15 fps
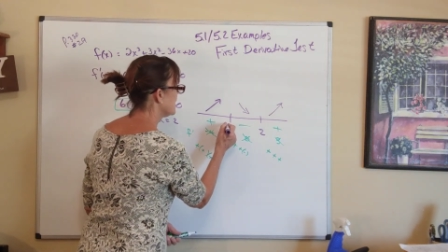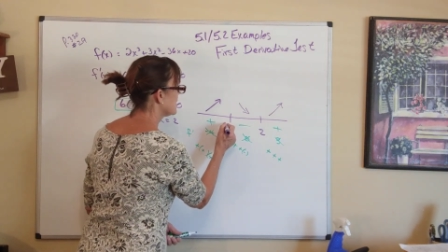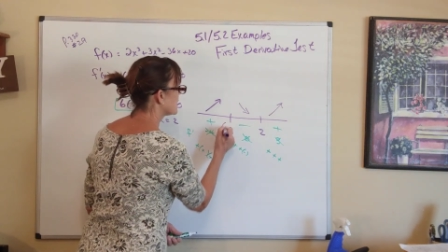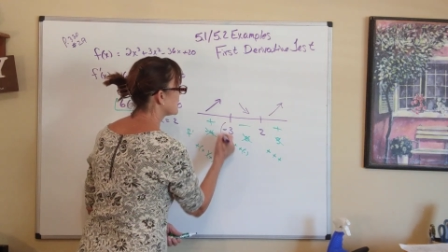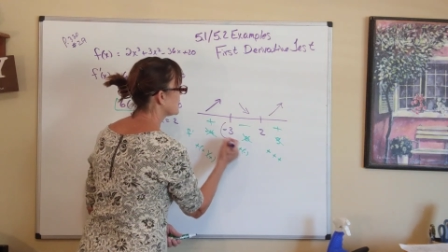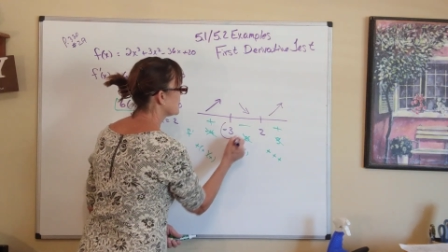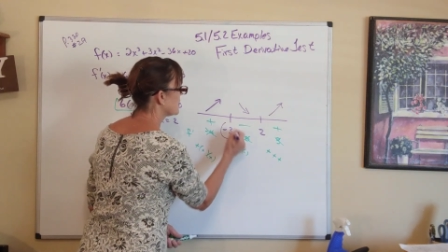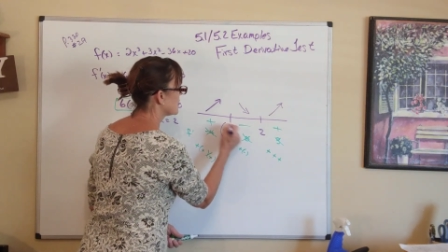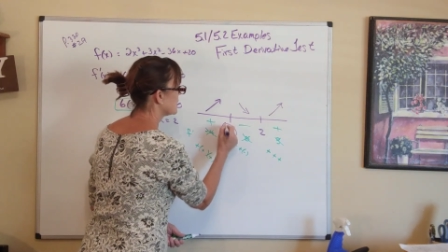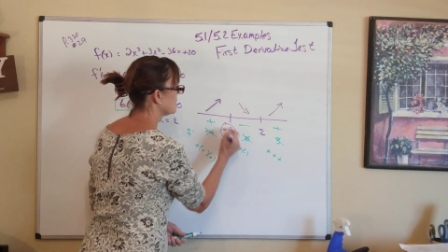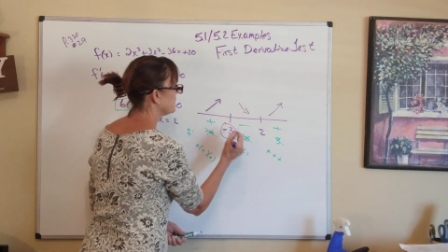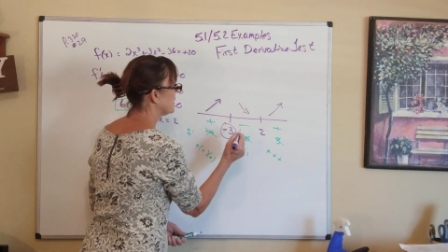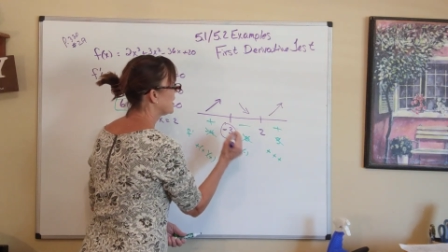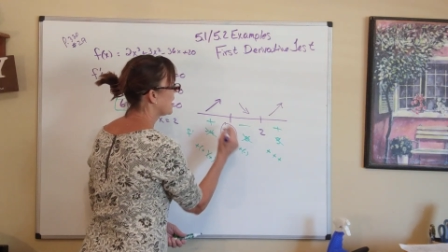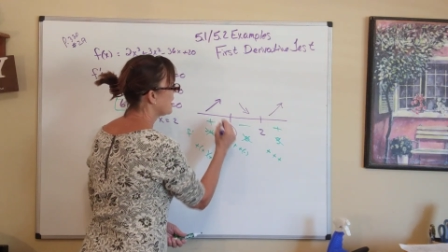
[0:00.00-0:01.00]
here
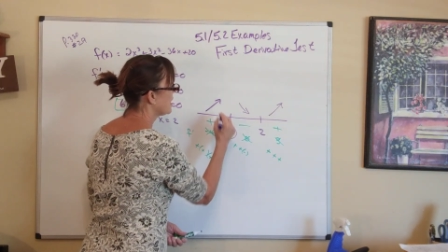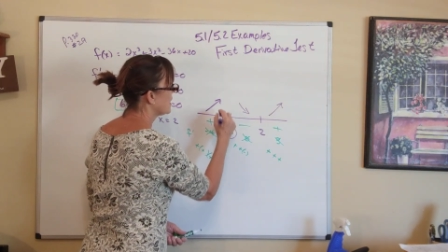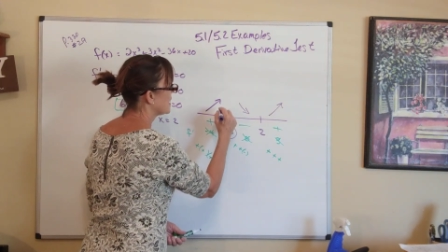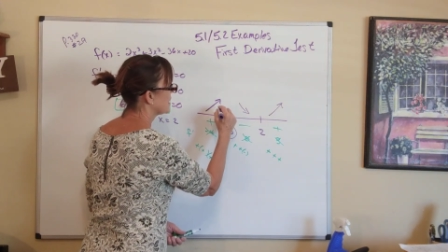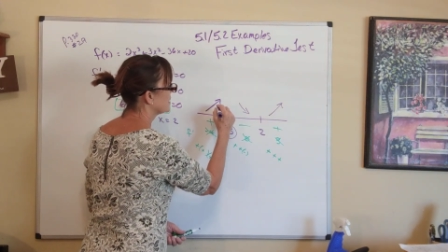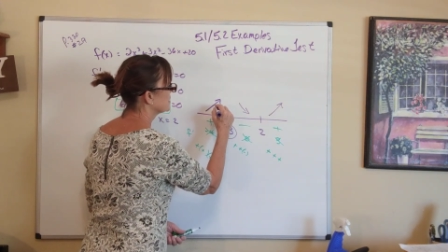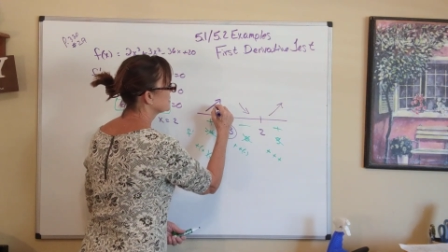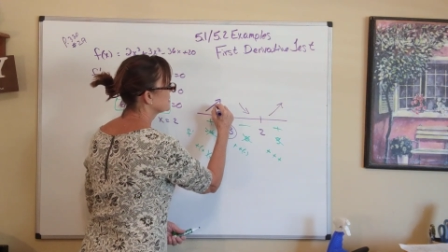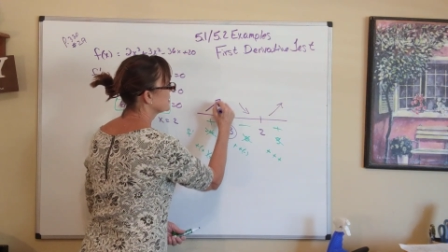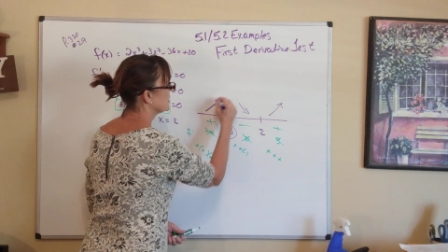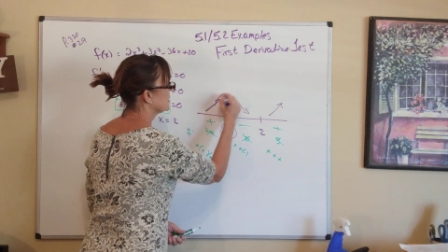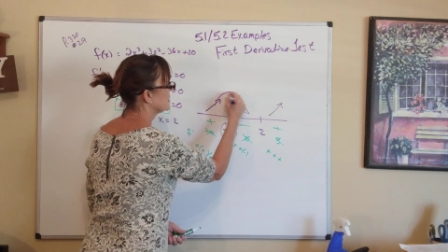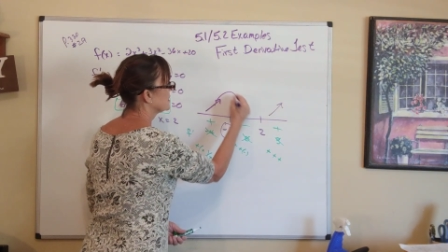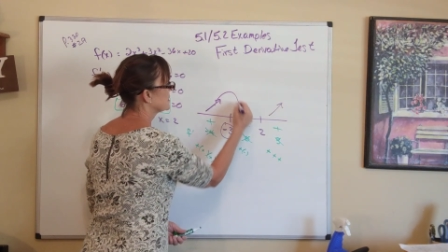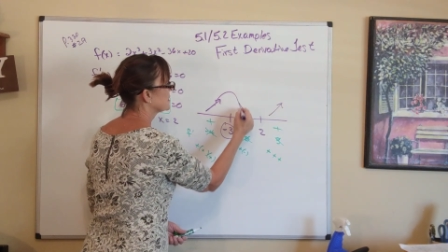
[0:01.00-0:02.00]
because
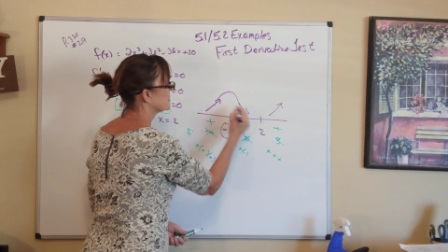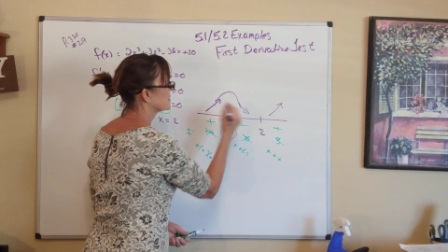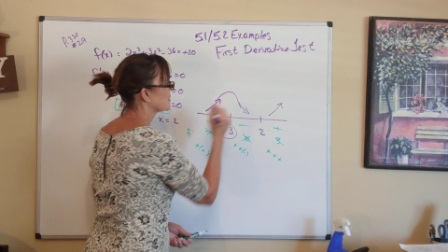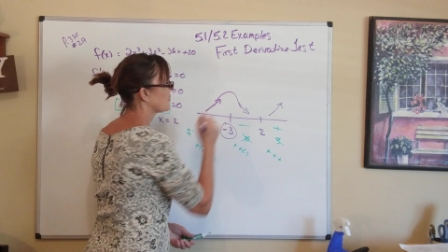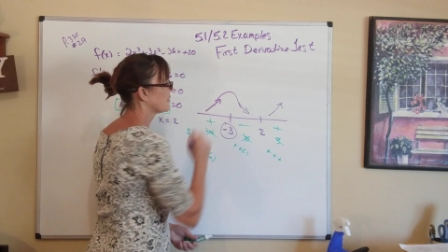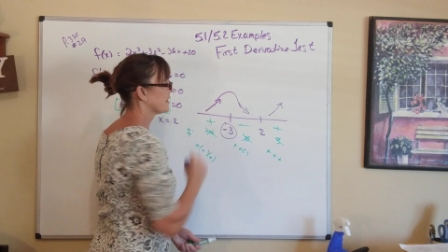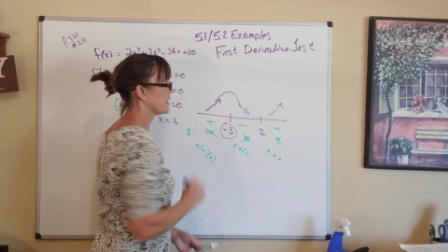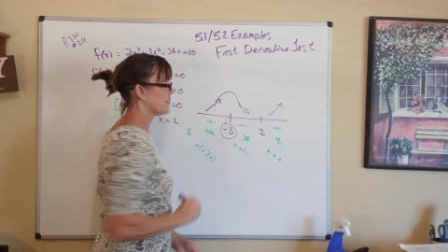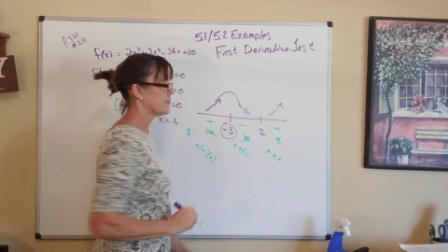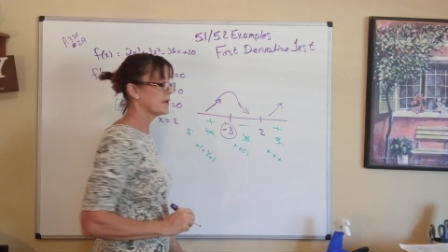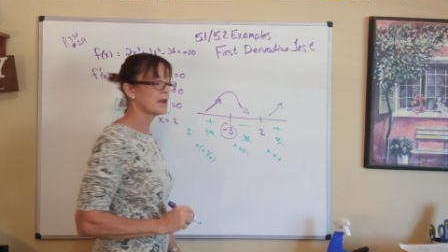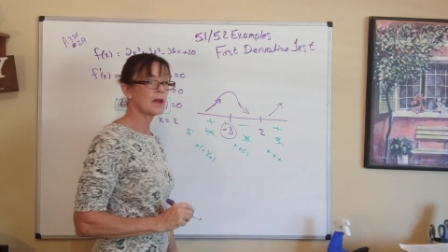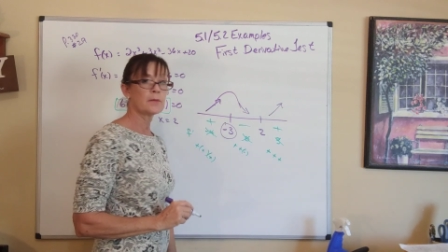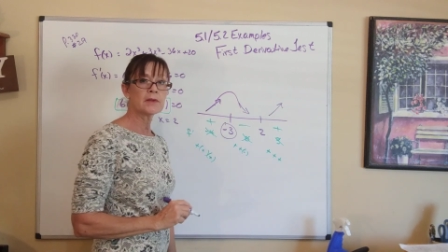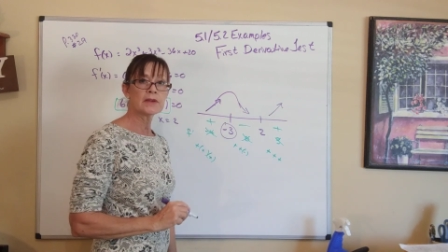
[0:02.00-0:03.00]
this is going up
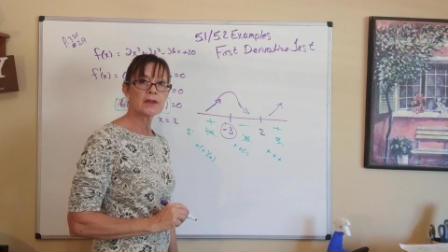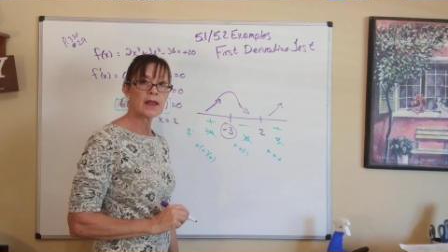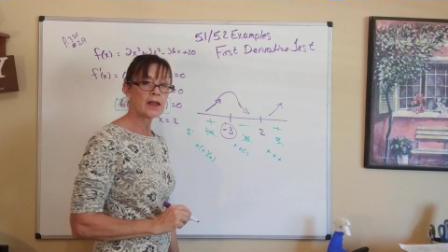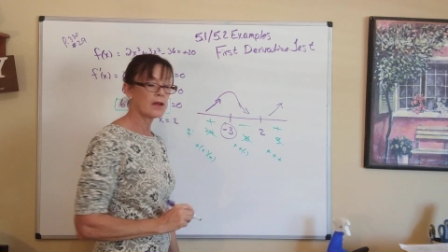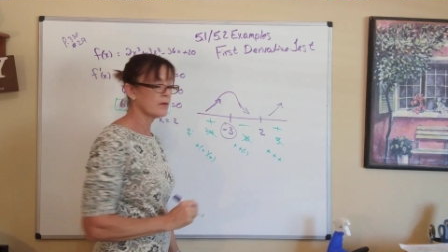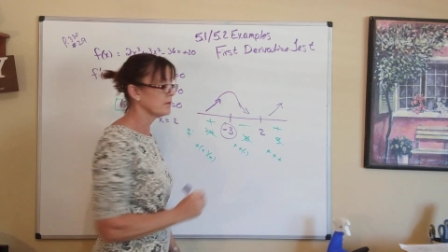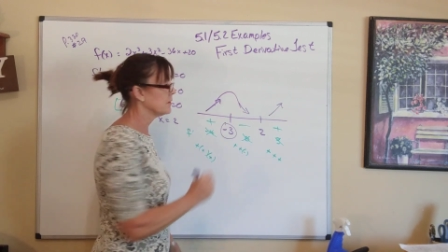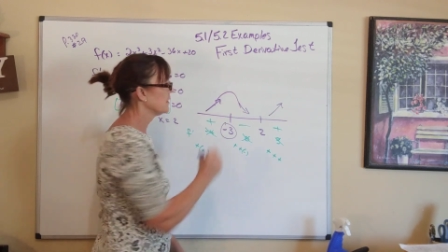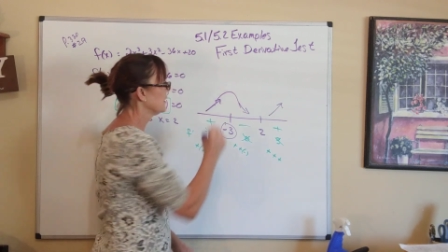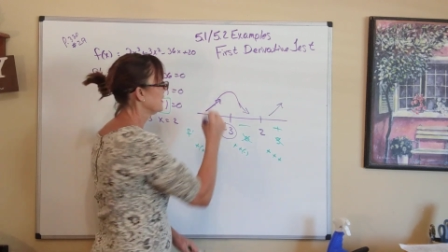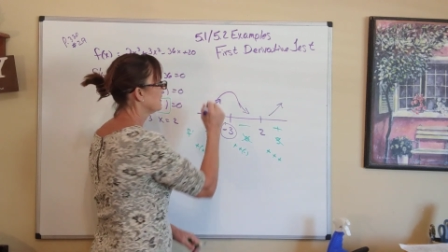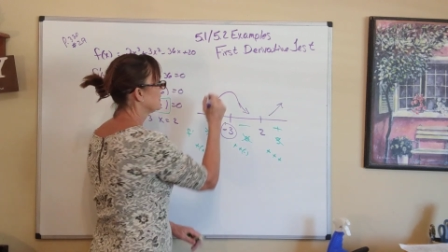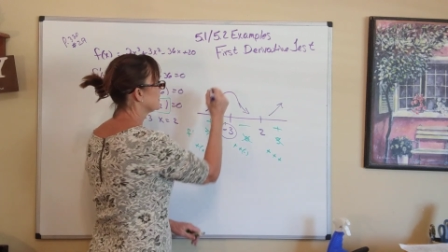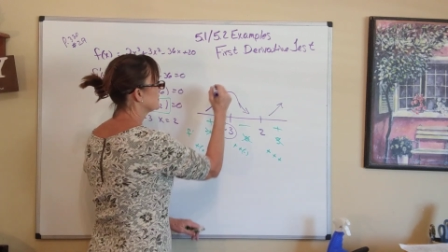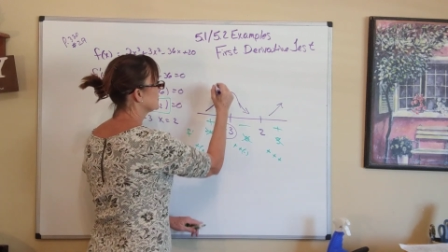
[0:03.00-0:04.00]
and coming down.
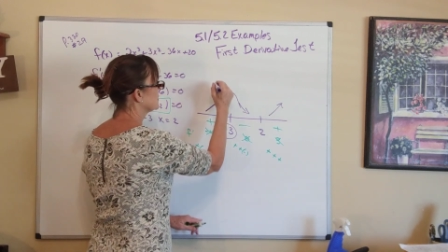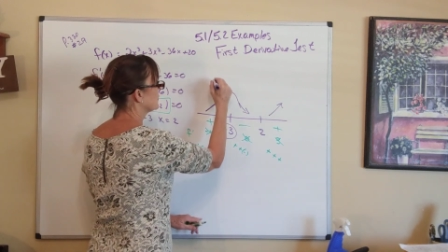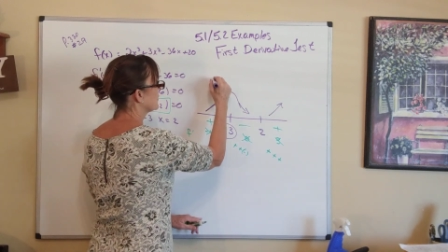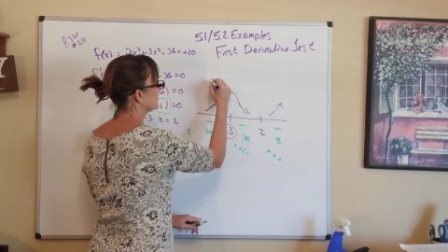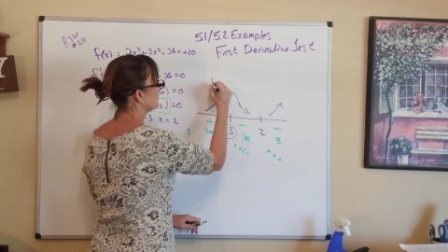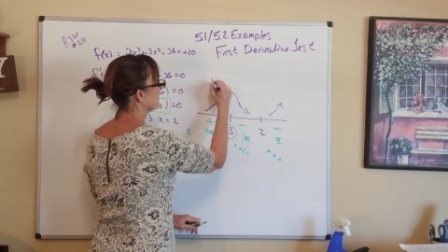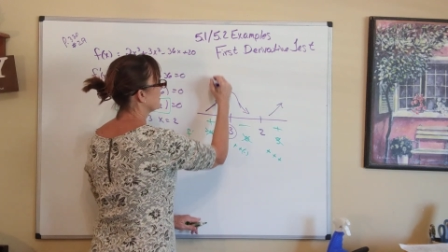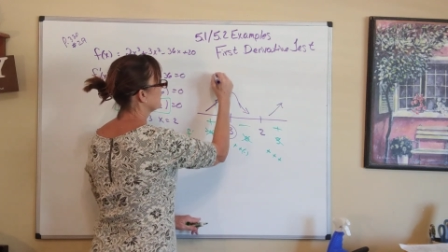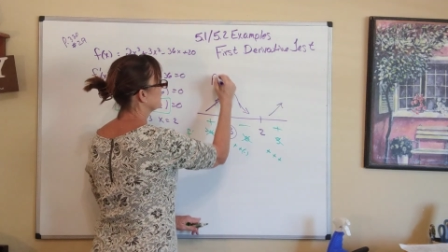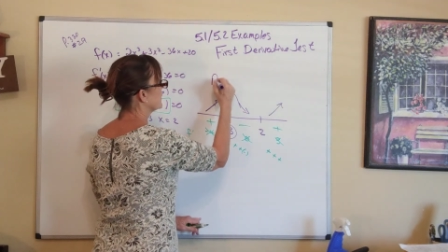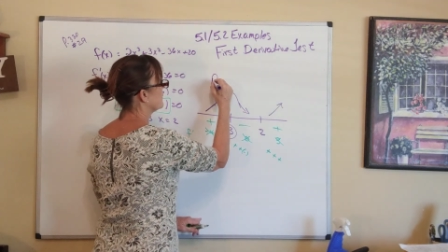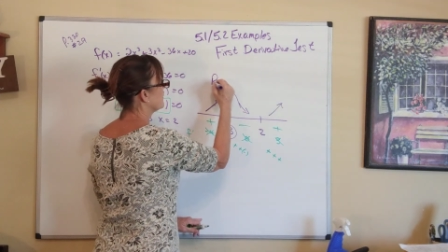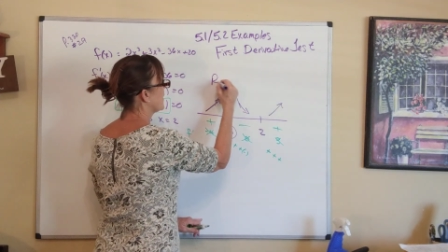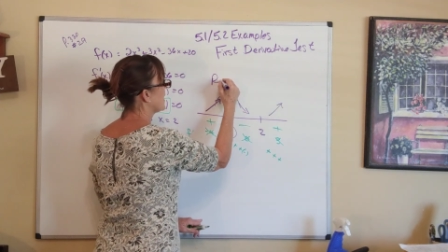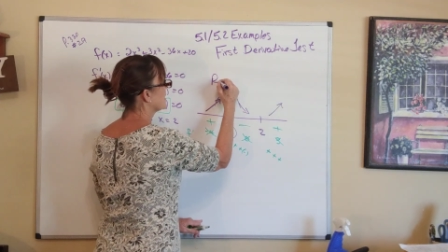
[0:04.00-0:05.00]
This is where the
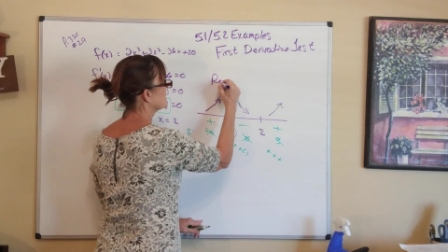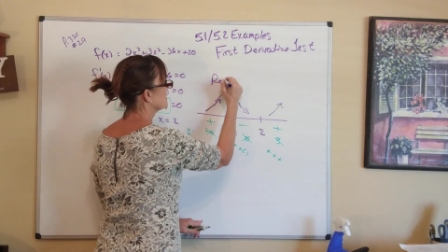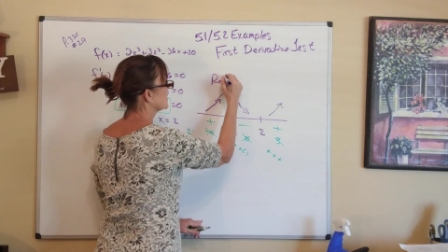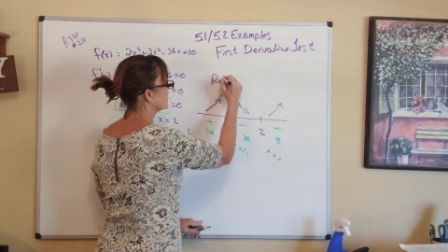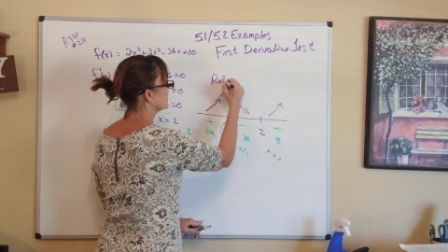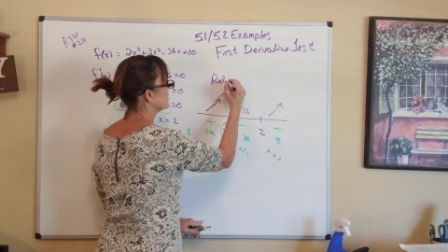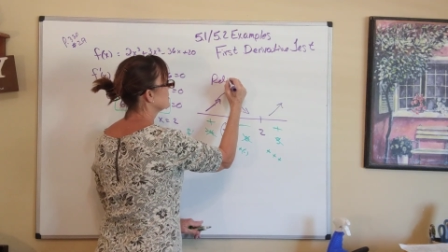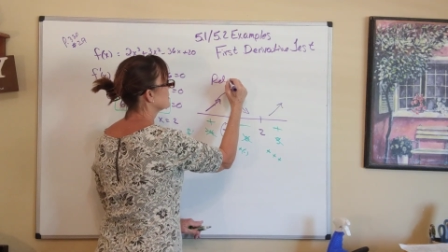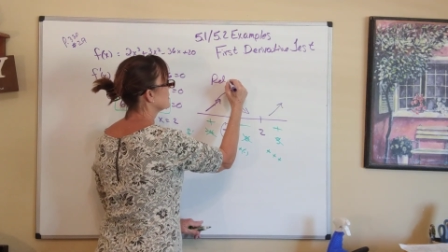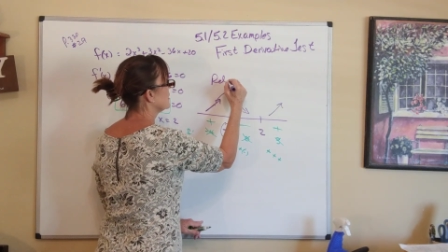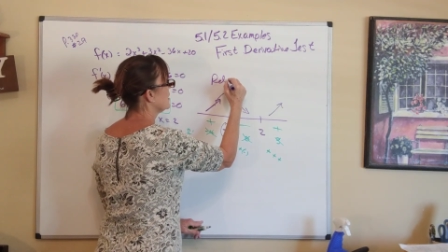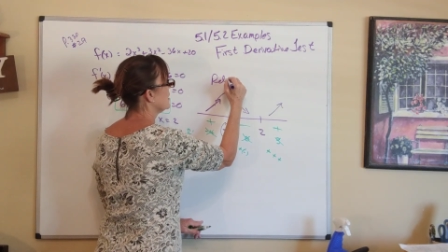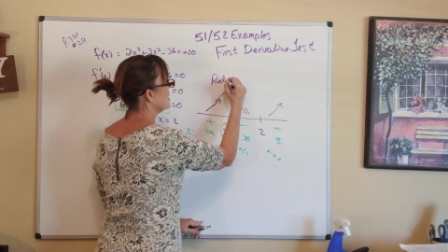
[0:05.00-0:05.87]
relative max is.